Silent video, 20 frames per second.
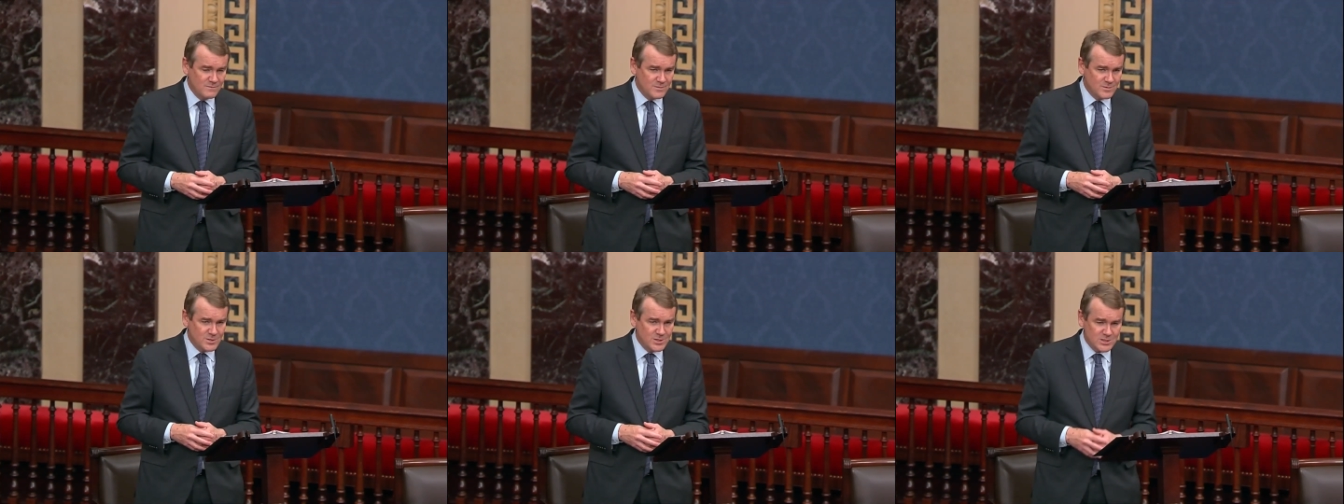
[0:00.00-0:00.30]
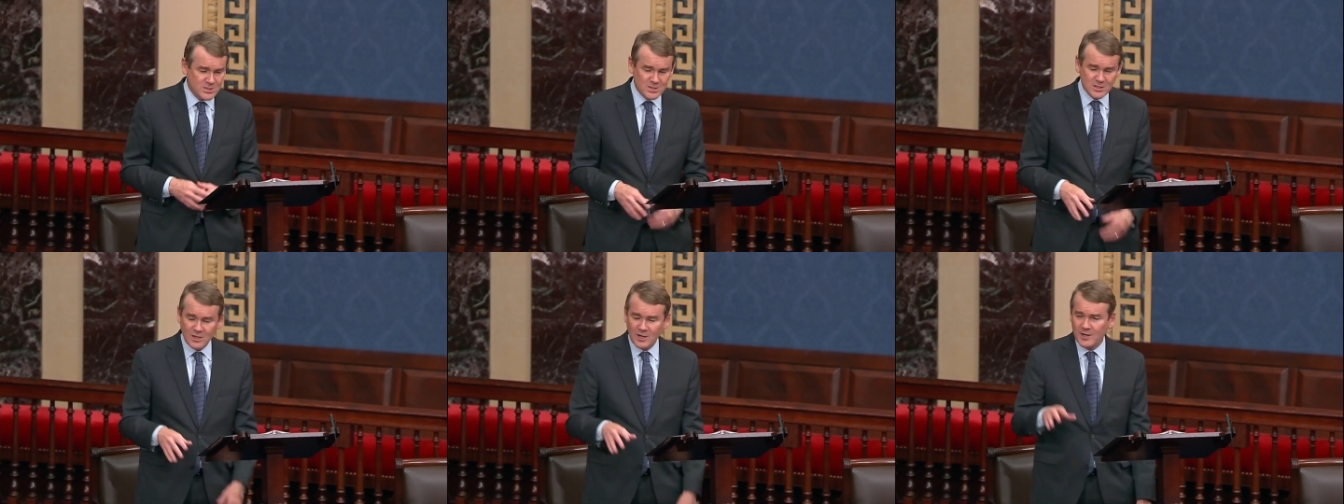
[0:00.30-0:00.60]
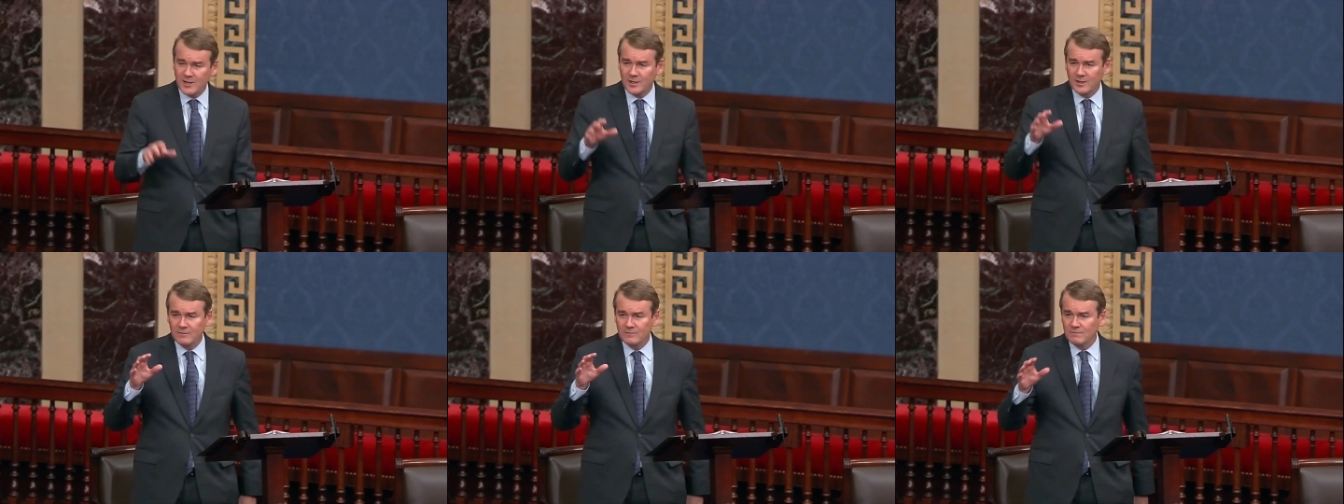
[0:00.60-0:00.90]
Just
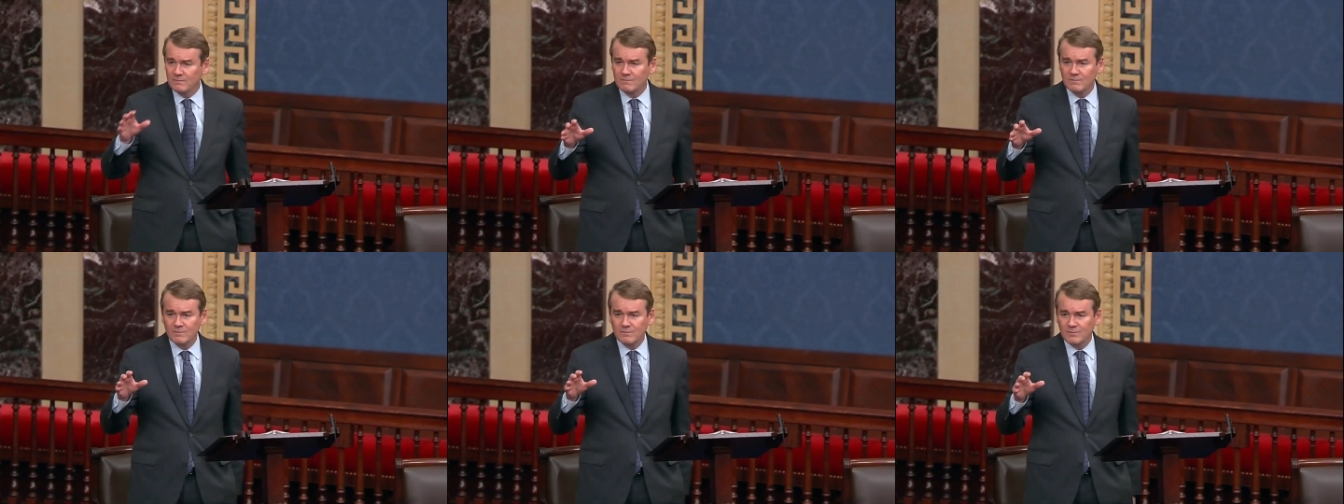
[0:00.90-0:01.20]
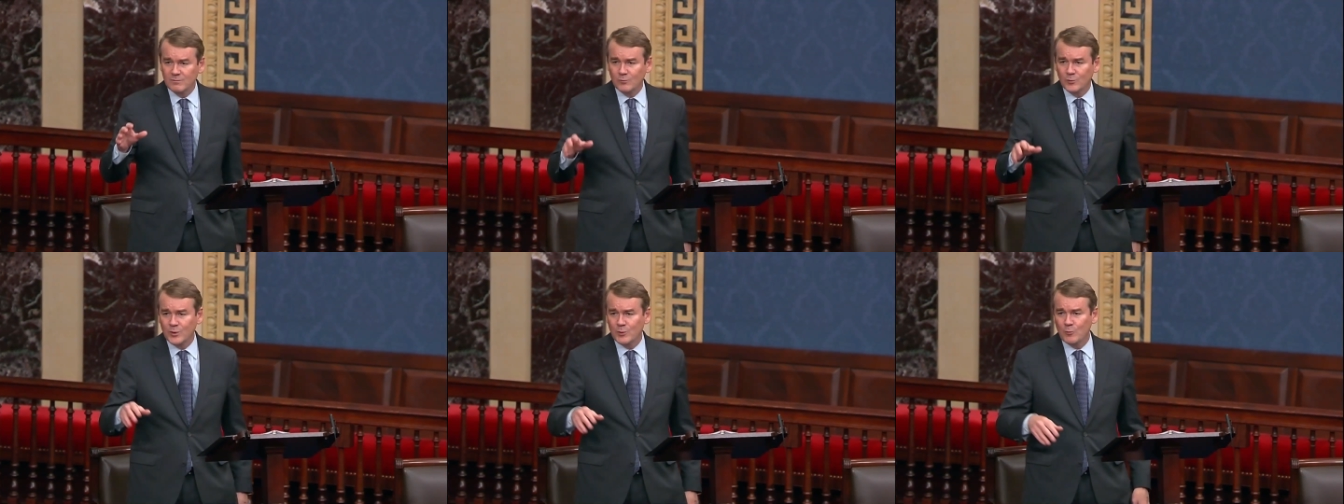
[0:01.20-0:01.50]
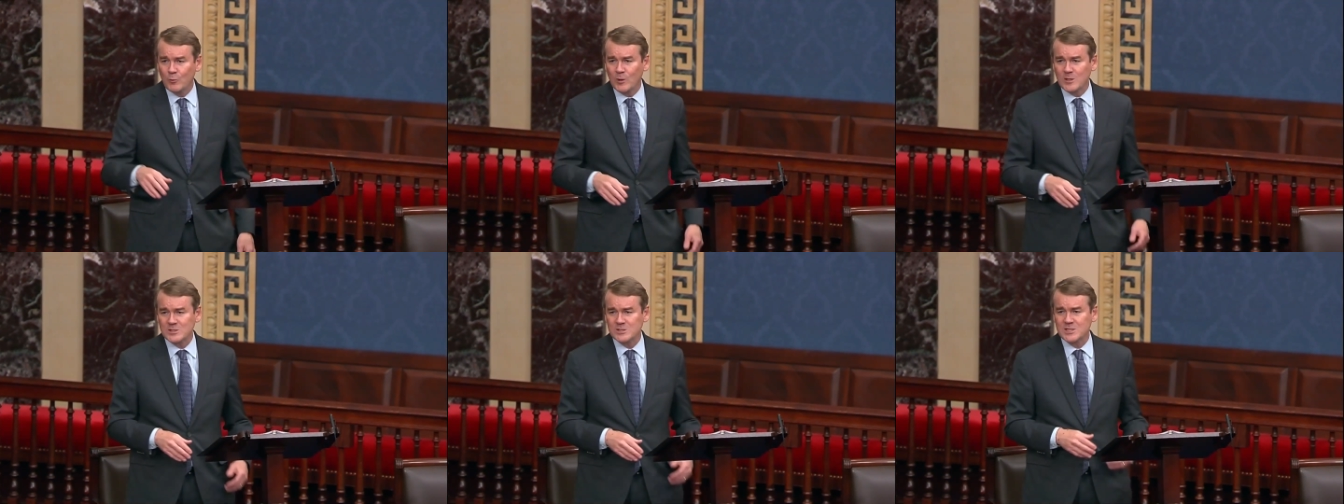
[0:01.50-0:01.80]
like we
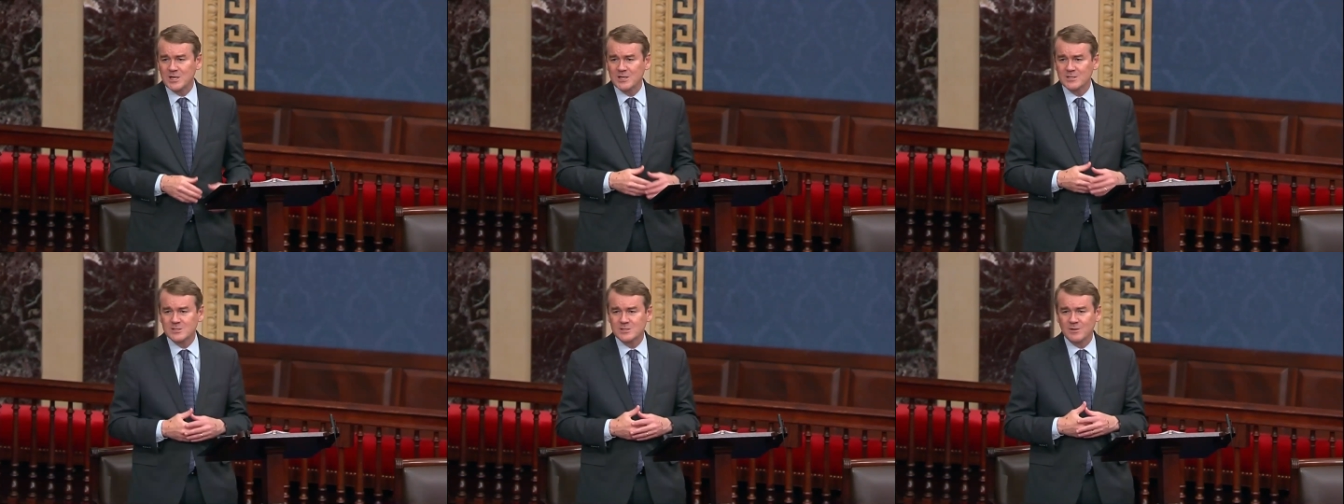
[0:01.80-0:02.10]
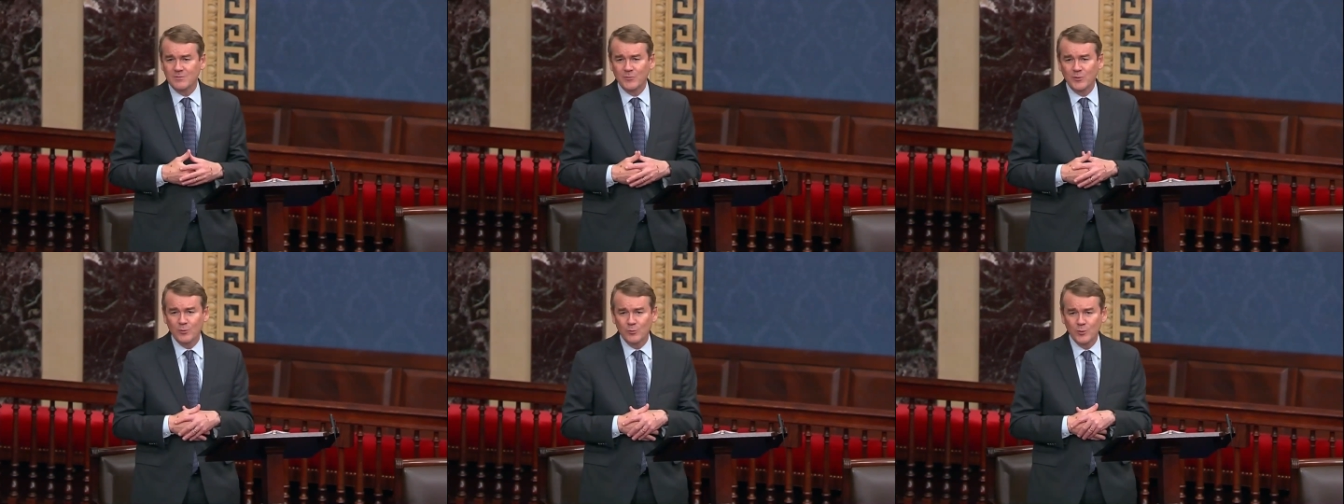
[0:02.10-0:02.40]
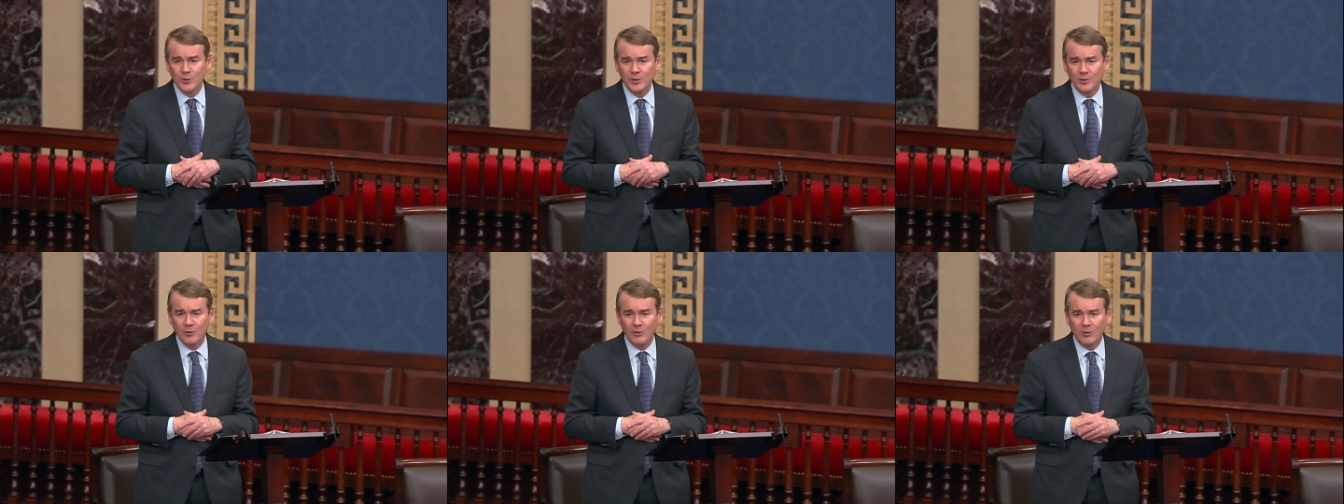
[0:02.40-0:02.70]
once had something
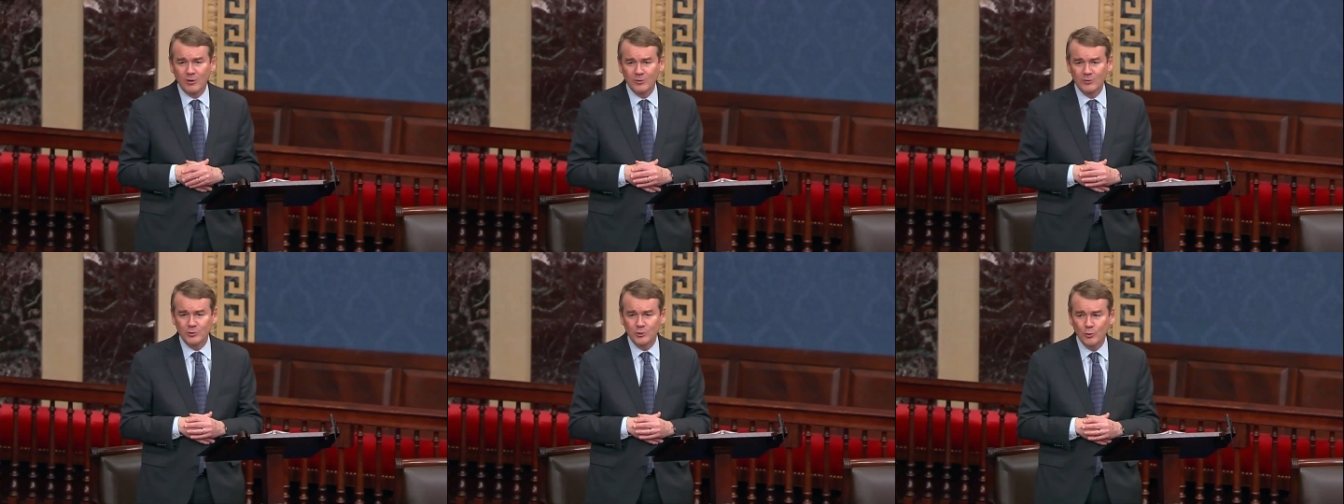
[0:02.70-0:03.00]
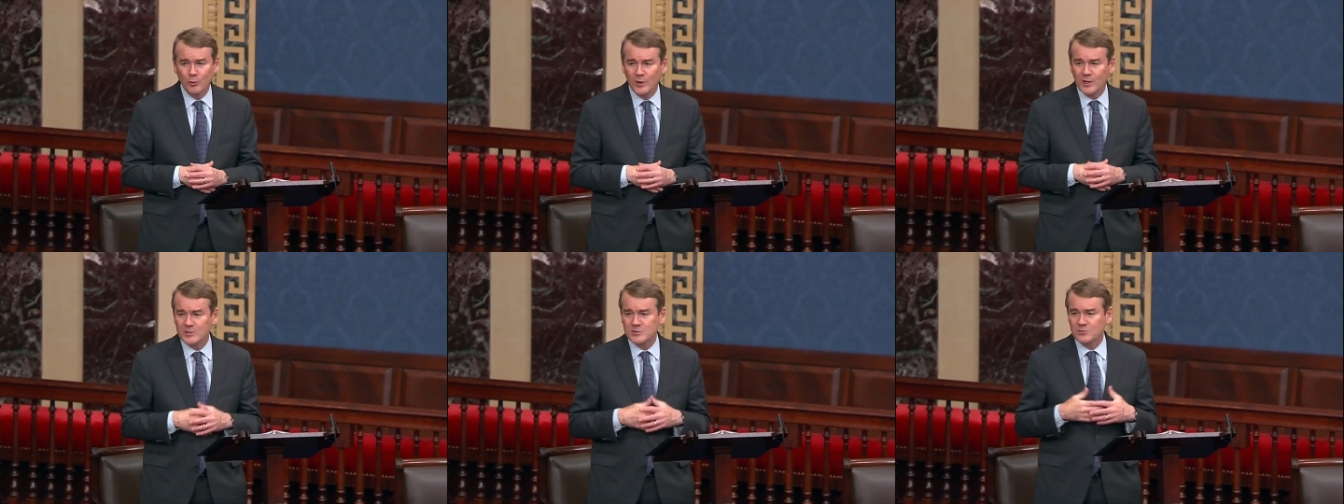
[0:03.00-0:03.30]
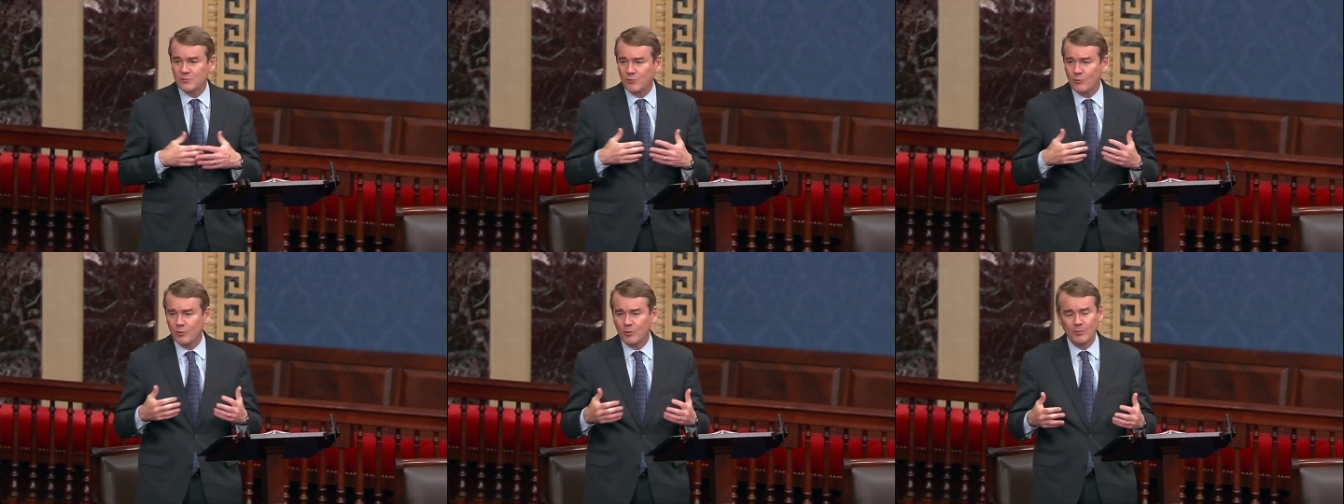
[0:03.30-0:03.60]
we called U.S.
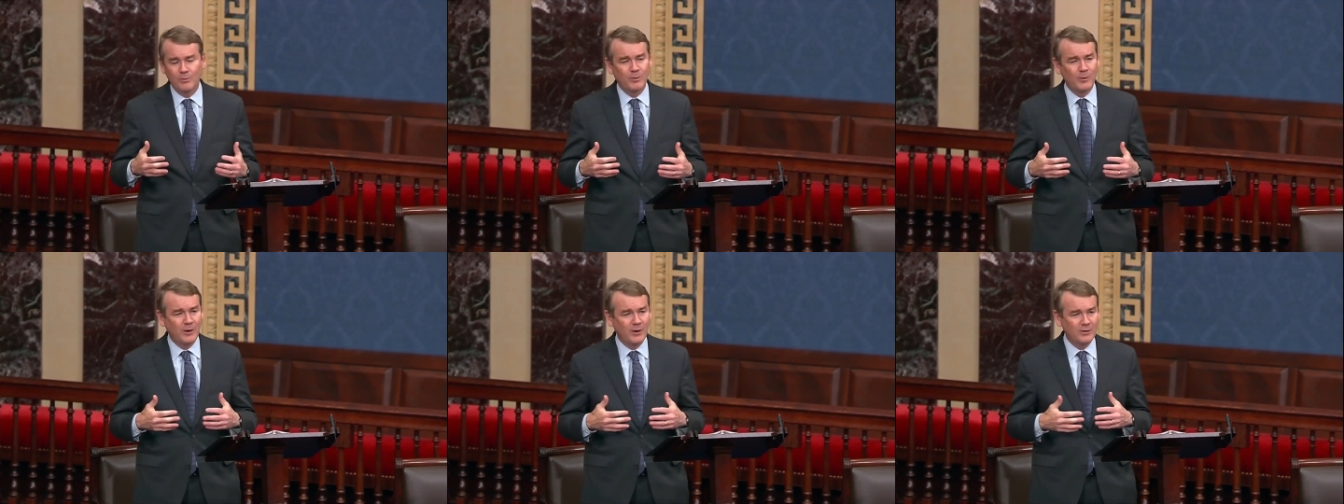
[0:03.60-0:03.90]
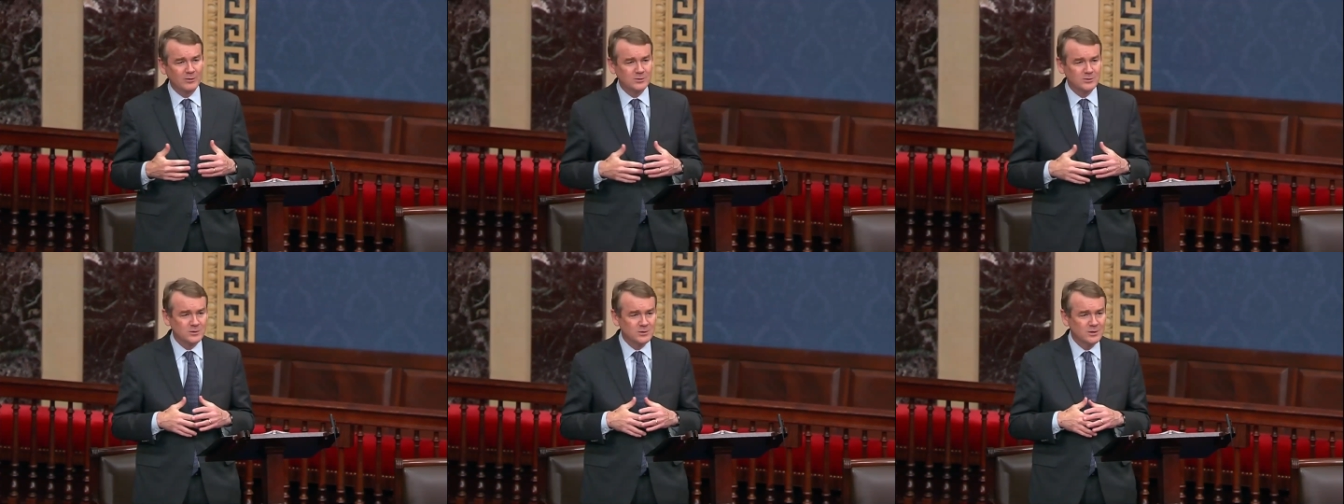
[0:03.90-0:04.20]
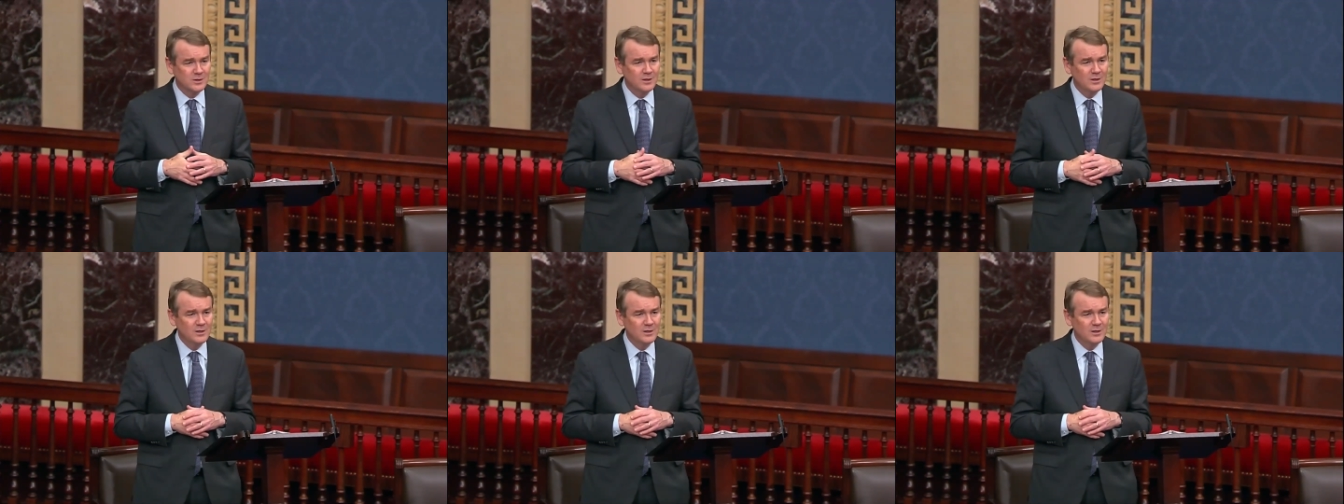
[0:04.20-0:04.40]
foreign policy,